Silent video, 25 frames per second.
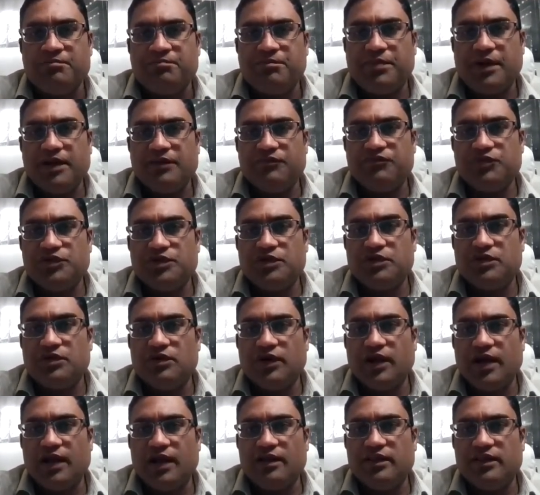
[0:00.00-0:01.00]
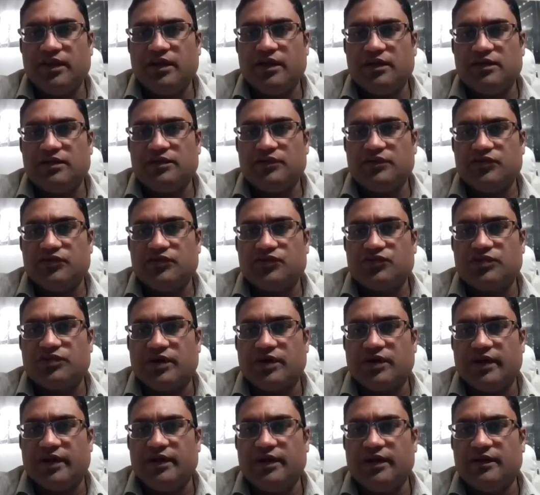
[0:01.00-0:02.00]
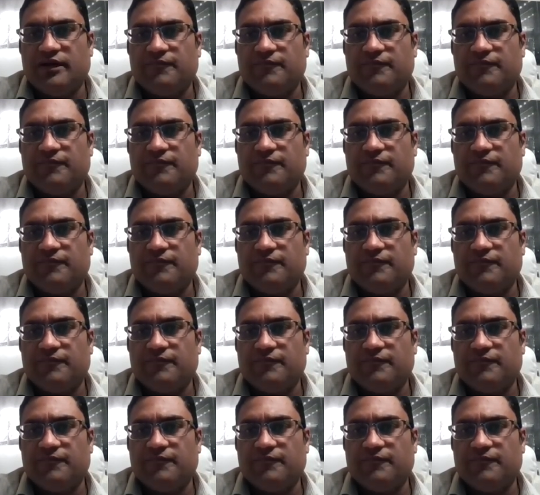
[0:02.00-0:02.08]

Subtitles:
But if you look at the other side,